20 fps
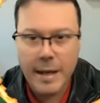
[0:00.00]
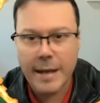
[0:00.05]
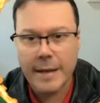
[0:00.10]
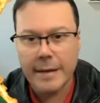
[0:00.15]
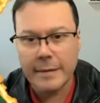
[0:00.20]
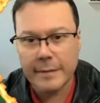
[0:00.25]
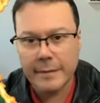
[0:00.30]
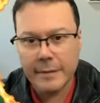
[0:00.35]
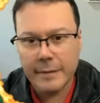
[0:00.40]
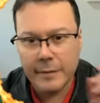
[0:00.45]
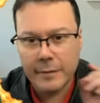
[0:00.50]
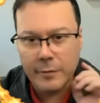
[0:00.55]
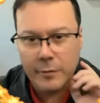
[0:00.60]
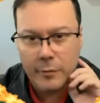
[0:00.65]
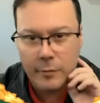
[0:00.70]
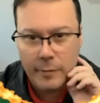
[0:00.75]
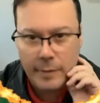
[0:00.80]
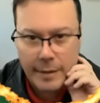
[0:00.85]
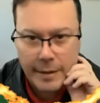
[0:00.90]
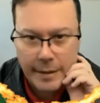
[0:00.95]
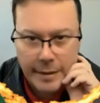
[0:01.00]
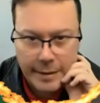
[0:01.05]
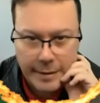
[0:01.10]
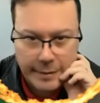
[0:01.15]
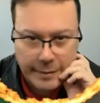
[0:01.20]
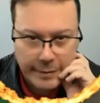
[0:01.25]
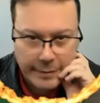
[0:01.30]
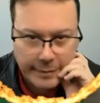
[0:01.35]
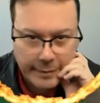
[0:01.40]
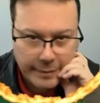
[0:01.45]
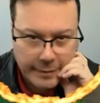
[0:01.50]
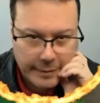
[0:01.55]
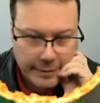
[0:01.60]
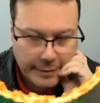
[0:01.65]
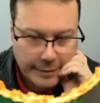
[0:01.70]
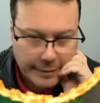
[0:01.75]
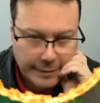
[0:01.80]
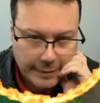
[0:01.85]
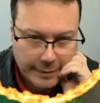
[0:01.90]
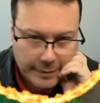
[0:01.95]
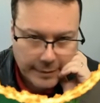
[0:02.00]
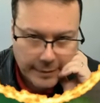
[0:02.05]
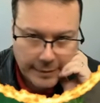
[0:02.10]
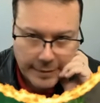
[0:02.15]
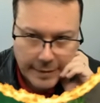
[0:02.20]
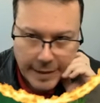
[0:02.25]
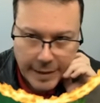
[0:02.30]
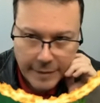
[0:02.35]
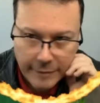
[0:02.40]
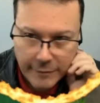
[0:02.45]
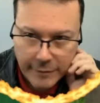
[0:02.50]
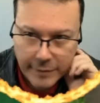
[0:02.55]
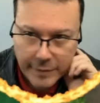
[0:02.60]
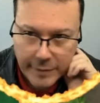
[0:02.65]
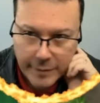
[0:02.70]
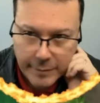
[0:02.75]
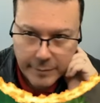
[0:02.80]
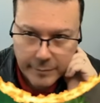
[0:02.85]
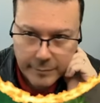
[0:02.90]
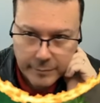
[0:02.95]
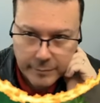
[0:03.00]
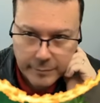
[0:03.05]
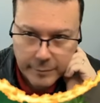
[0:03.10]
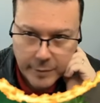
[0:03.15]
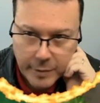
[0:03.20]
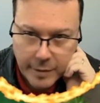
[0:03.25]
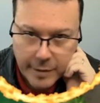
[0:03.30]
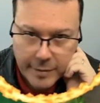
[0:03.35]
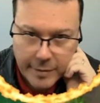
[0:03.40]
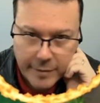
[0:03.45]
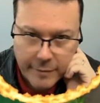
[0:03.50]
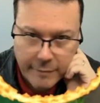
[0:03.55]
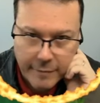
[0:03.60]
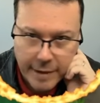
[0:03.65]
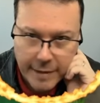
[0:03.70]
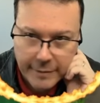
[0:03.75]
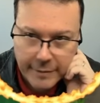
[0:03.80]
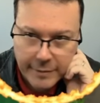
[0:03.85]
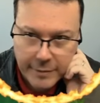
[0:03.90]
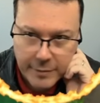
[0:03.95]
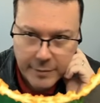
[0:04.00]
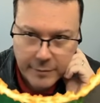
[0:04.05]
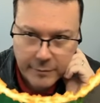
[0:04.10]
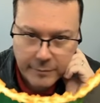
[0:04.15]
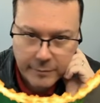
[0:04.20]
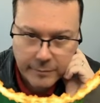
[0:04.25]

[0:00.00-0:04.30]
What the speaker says: Annex, so we can have some card advantage.